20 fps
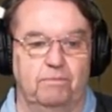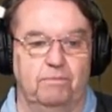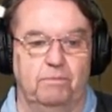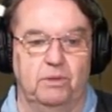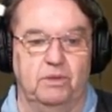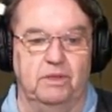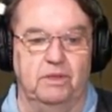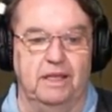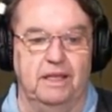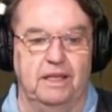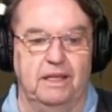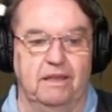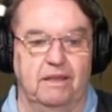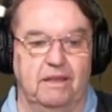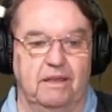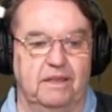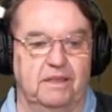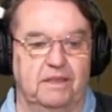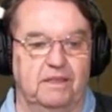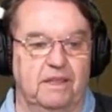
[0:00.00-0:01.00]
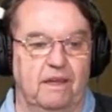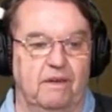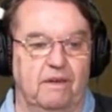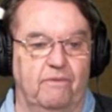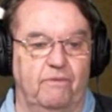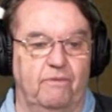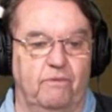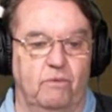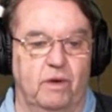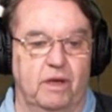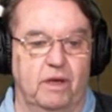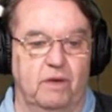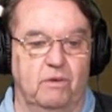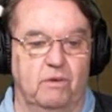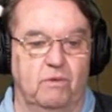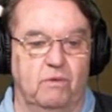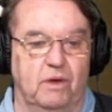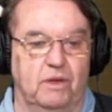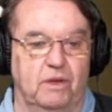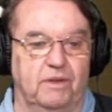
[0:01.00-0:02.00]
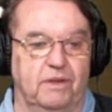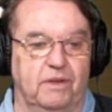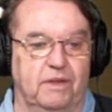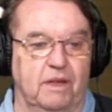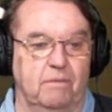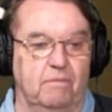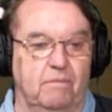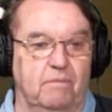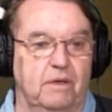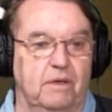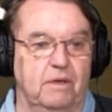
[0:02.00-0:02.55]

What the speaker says: putting the stuff where you want them,